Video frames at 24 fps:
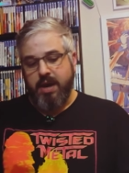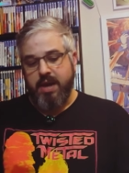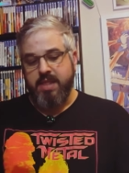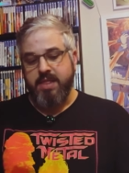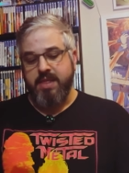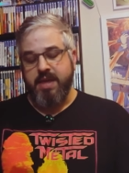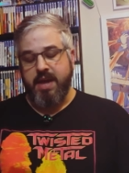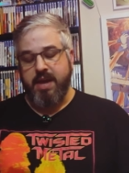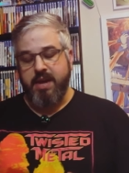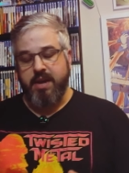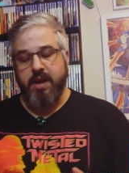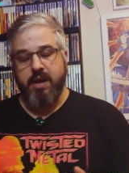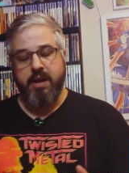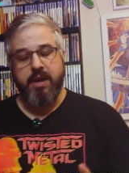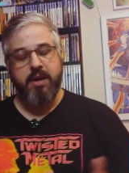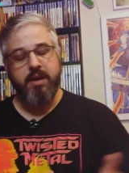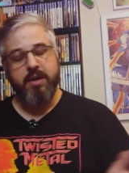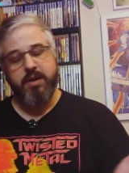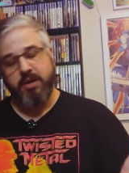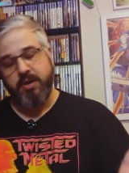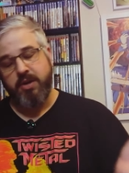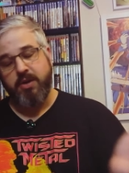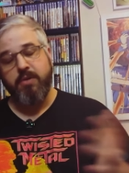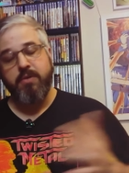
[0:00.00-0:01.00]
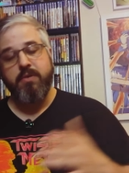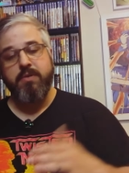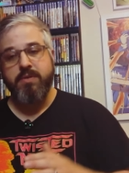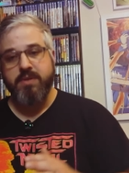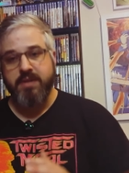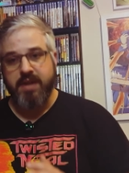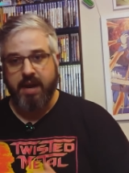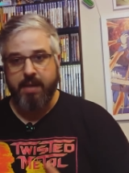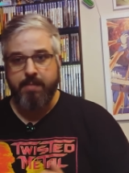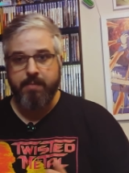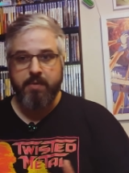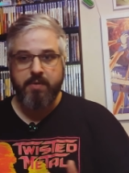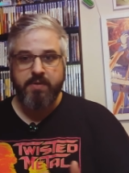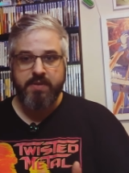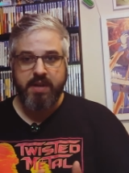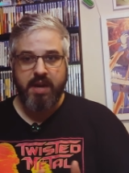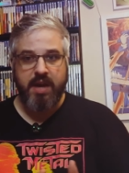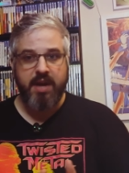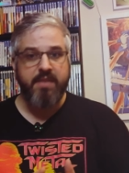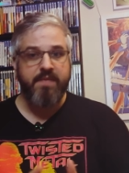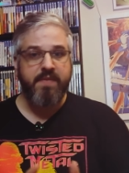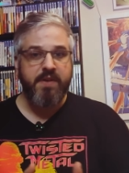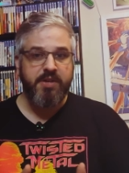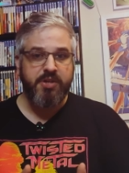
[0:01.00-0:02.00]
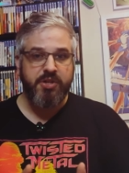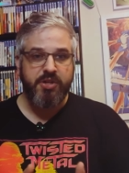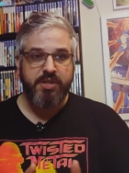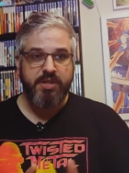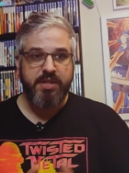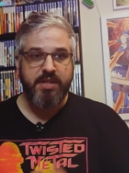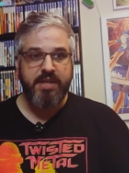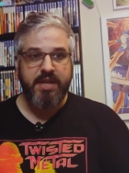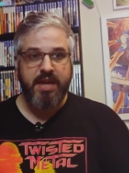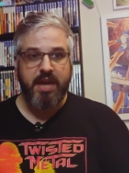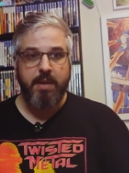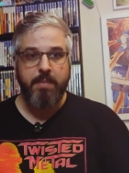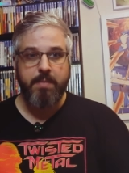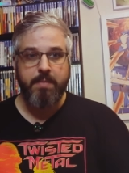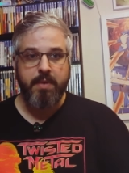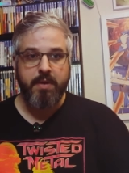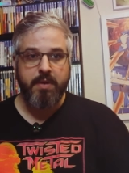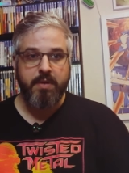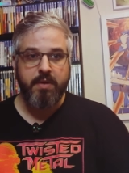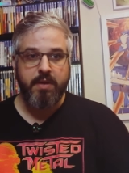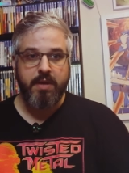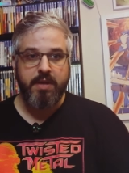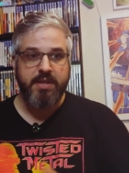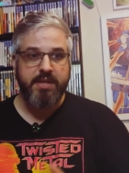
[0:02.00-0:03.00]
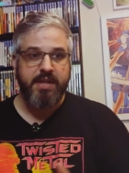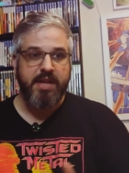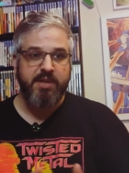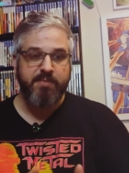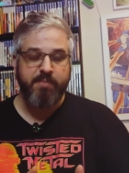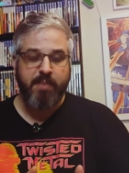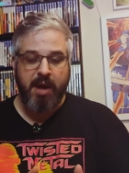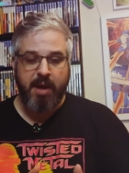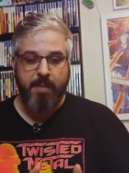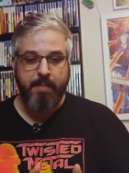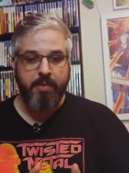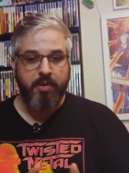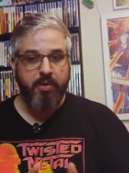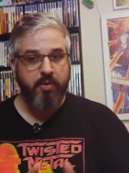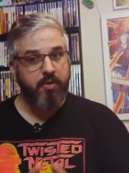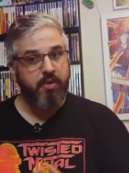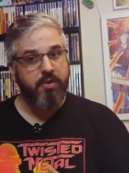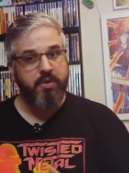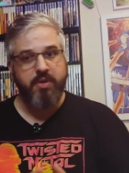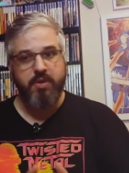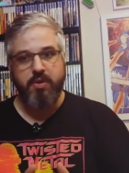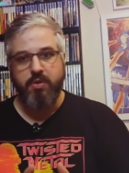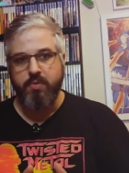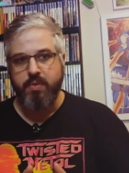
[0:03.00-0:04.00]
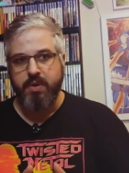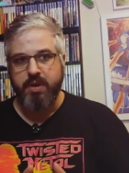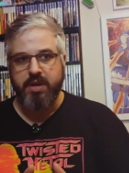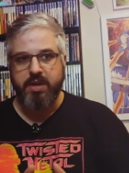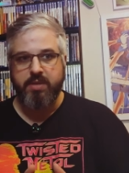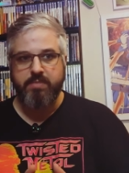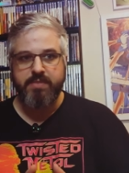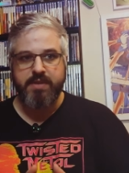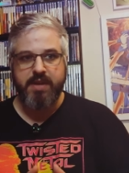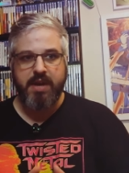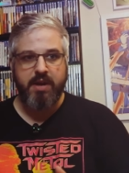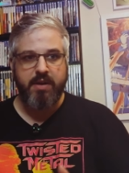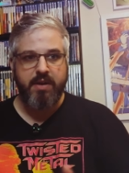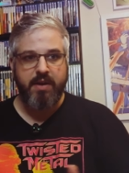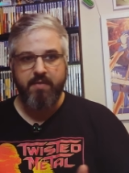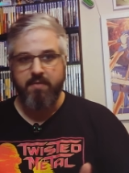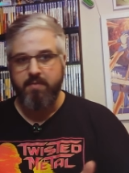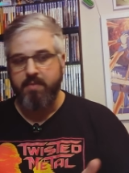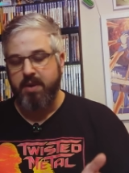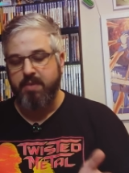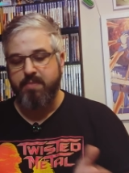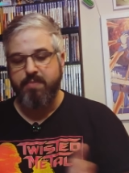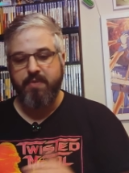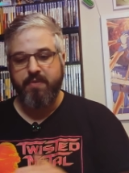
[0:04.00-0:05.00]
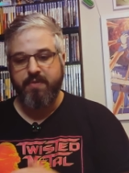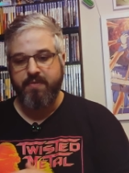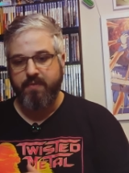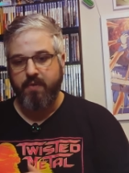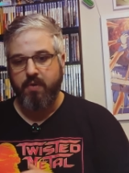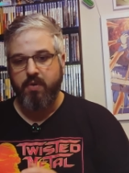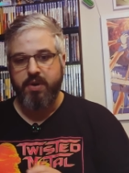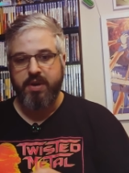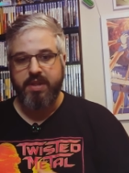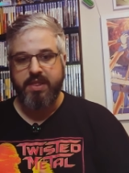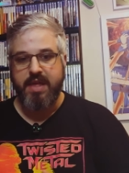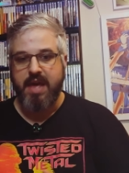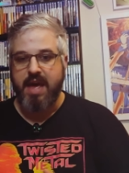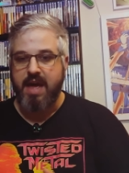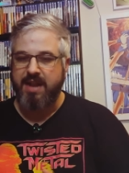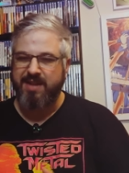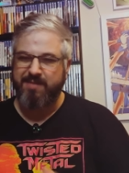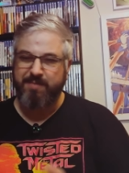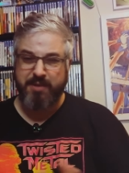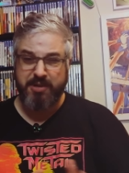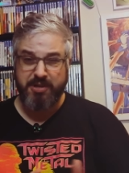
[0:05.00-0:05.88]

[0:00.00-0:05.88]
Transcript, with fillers: and then you know time goes on eventually the game is less popular and the new one comes out and everybody moves forward to that